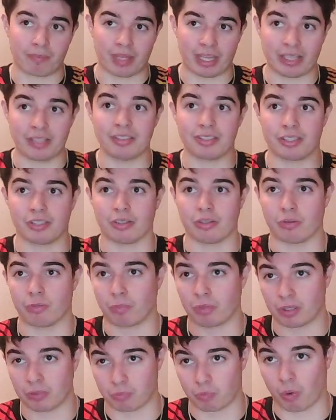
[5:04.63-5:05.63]
incident
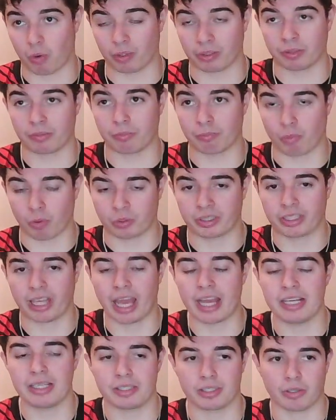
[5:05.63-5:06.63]
with one
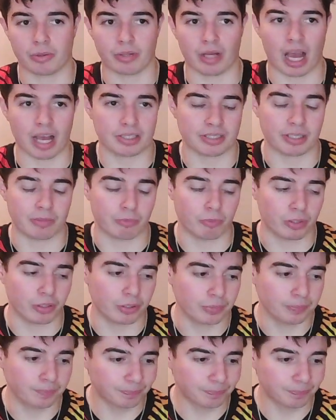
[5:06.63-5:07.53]
case, so, as it were.